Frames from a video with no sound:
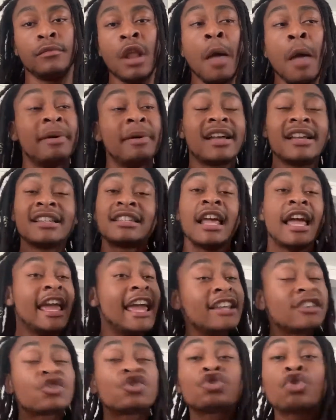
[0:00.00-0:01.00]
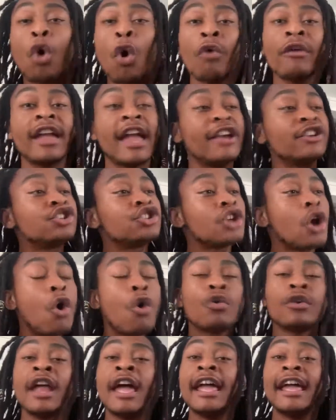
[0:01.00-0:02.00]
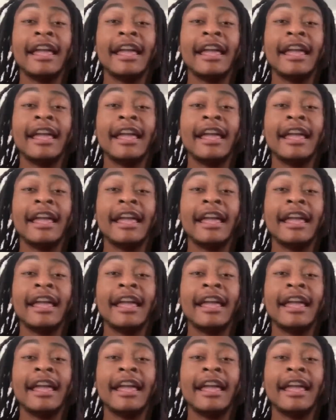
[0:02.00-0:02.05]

because his story has shown